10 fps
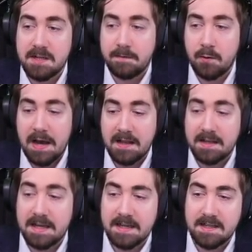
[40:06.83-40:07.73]
if you
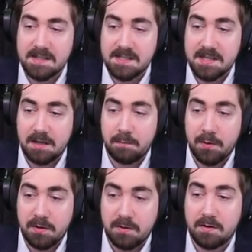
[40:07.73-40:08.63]
allocated a skill
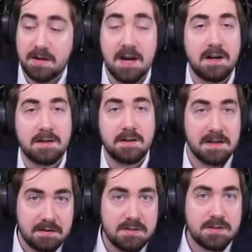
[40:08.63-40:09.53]
point on your character and
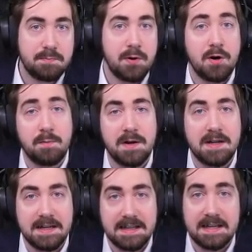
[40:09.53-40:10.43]
it was just
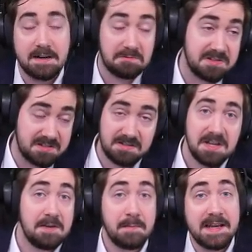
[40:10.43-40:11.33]
permanently there. Just
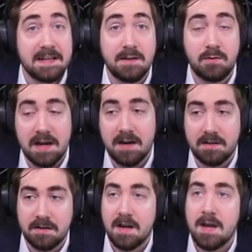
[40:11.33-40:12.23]
make a new
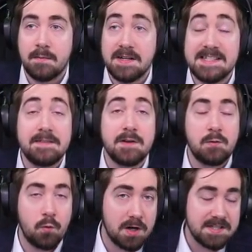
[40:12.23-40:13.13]
character. But it's even
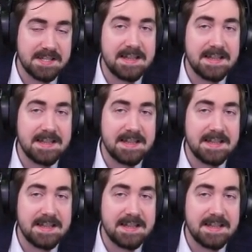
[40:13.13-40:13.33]
worse than